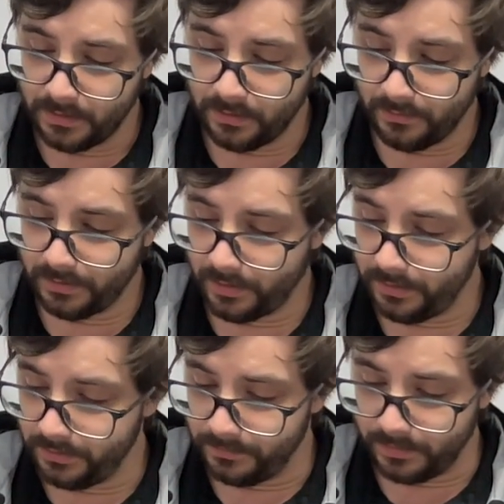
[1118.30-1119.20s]
Going on
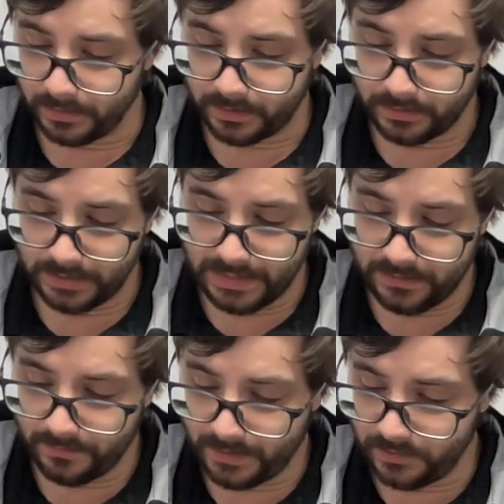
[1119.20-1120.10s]
in the book,
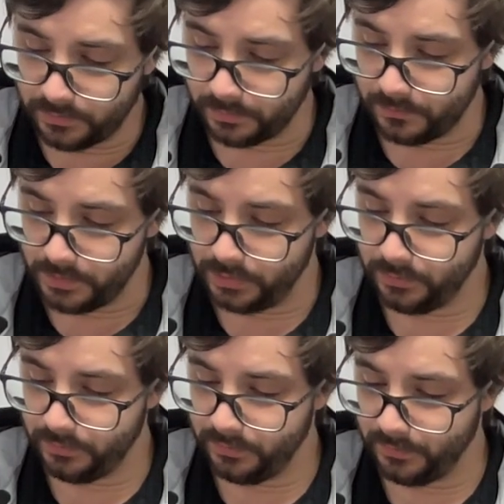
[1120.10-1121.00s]
in the bedroom,
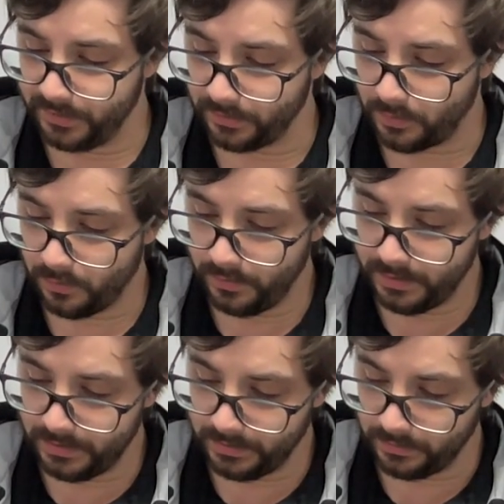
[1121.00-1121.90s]
Jude was
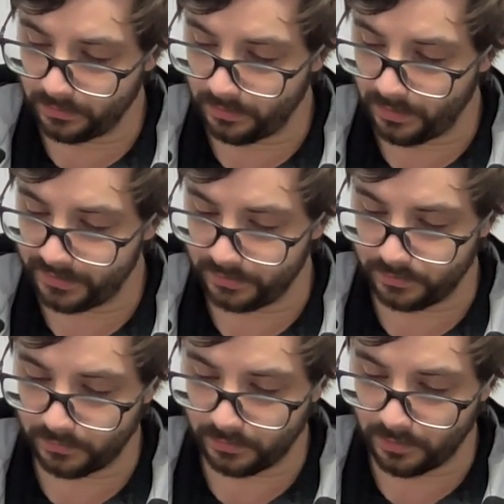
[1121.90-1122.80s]
accordioning the closet
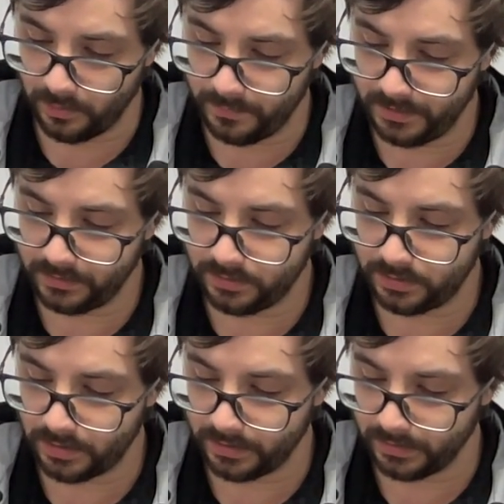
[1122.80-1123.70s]
door, opening and
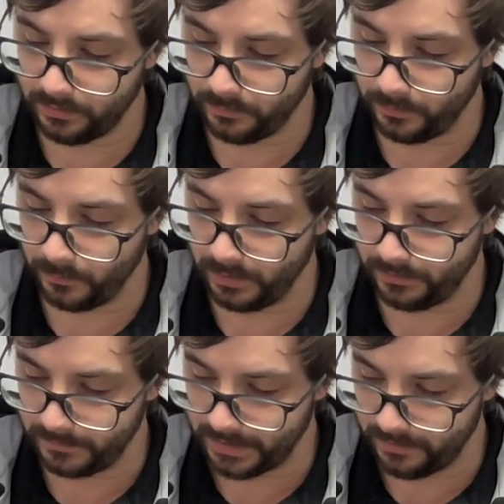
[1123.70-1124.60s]
shutting it when
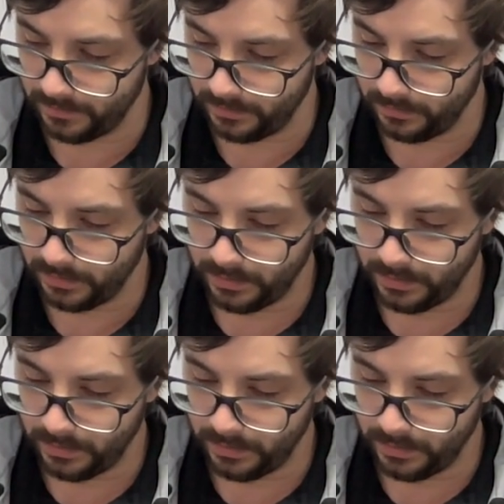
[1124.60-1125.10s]
Willem came in.